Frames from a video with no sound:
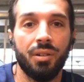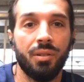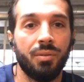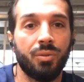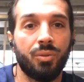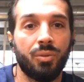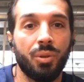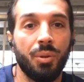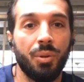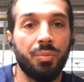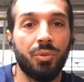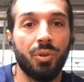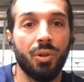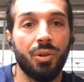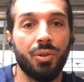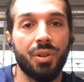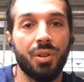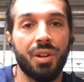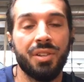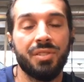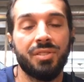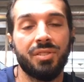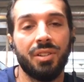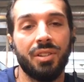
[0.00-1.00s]
crypto
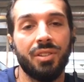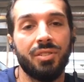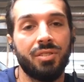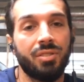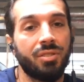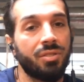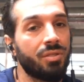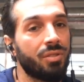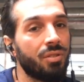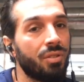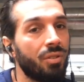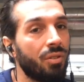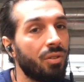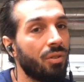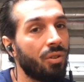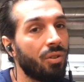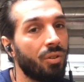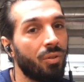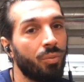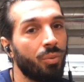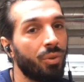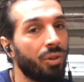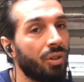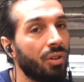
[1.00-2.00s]
assets
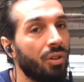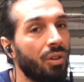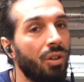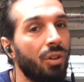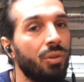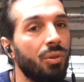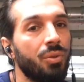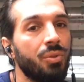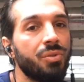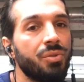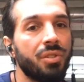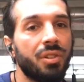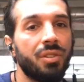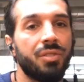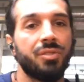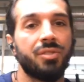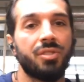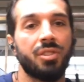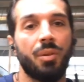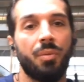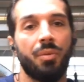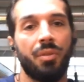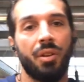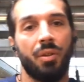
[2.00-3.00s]
we're gonna lose, and
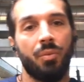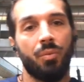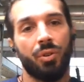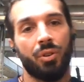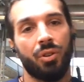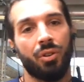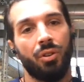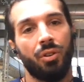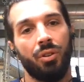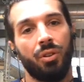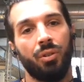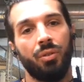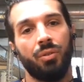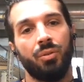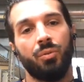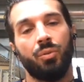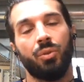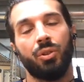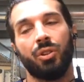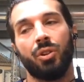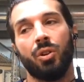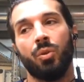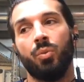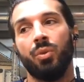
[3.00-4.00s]
some of them we're
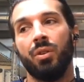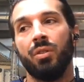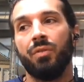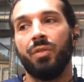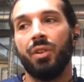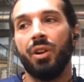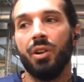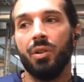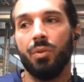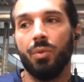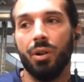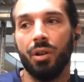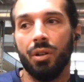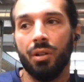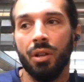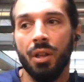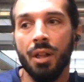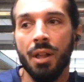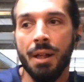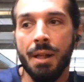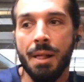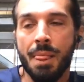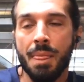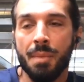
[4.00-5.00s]
gonna win very well.
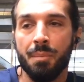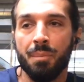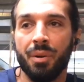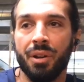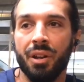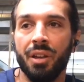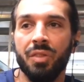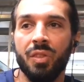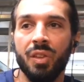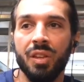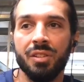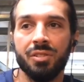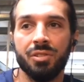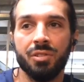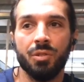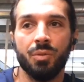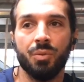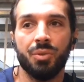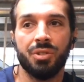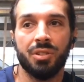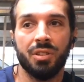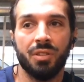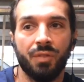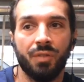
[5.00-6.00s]
But I think so,
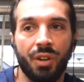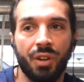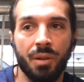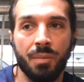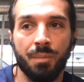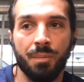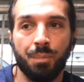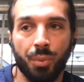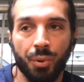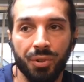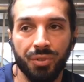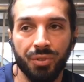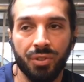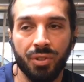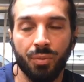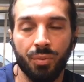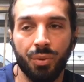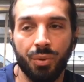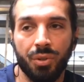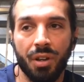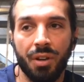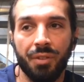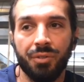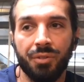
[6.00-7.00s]
which is very important. What
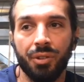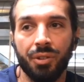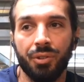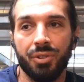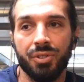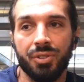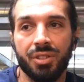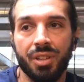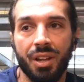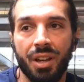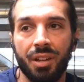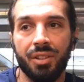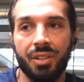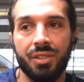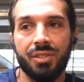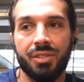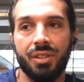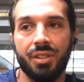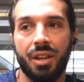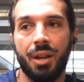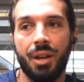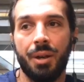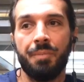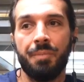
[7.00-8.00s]
you have to understand is
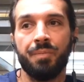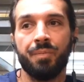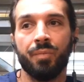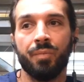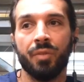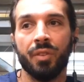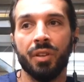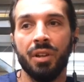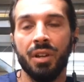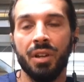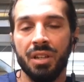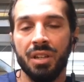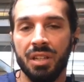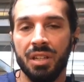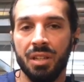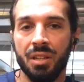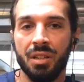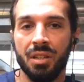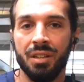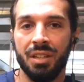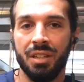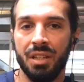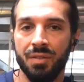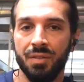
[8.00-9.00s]
that
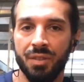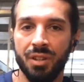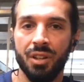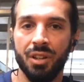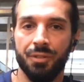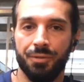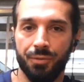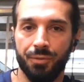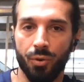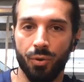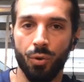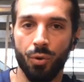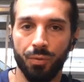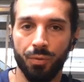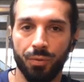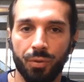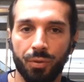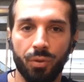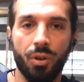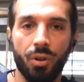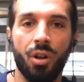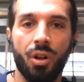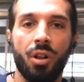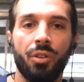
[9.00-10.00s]
even if
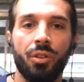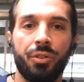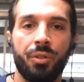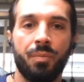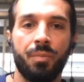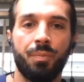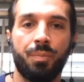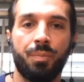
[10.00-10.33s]
overall the